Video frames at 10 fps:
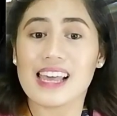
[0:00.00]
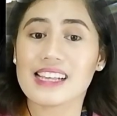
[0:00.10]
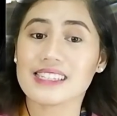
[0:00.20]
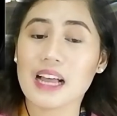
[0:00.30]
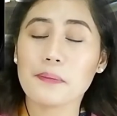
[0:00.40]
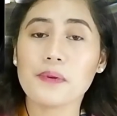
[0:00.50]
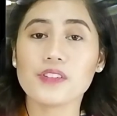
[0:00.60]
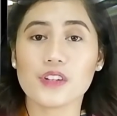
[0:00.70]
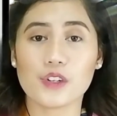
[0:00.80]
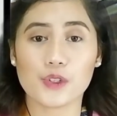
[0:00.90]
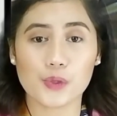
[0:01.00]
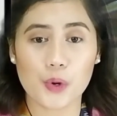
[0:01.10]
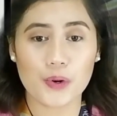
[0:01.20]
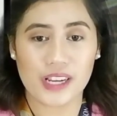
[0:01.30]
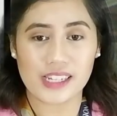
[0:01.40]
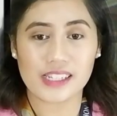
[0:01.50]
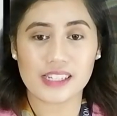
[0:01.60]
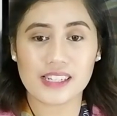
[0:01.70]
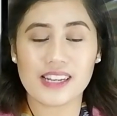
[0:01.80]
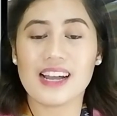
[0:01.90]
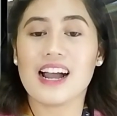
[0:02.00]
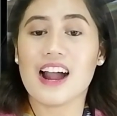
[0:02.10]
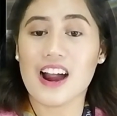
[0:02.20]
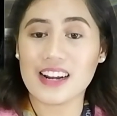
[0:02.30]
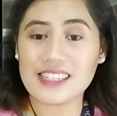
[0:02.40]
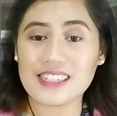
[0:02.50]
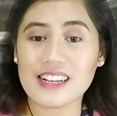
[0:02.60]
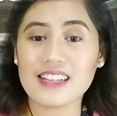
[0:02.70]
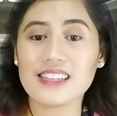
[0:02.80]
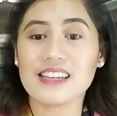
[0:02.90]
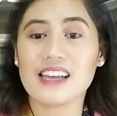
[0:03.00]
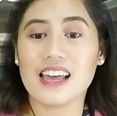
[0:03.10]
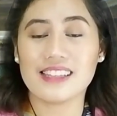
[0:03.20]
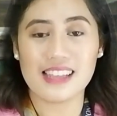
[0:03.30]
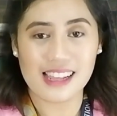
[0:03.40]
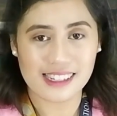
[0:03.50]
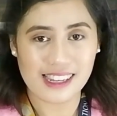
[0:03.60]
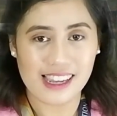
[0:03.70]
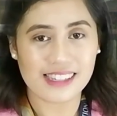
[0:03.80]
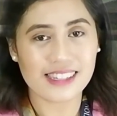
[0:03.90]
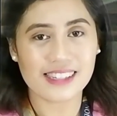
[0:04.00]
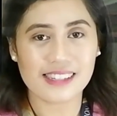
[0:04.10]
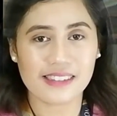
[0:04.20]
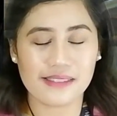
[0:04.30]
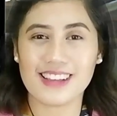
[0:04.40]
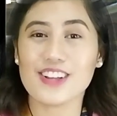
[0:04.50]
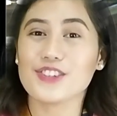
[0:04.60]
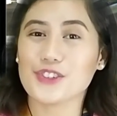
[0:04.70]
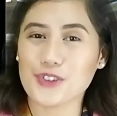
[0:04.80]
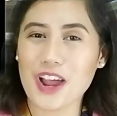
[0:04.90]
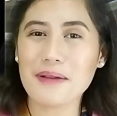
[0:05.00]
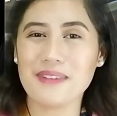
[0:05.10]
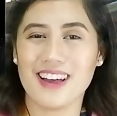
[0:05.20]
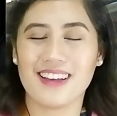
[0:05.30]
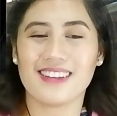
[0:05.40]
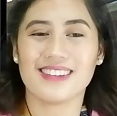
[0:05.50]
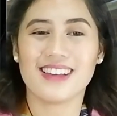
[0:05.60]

Examples are stories, articles, and essays. Drama.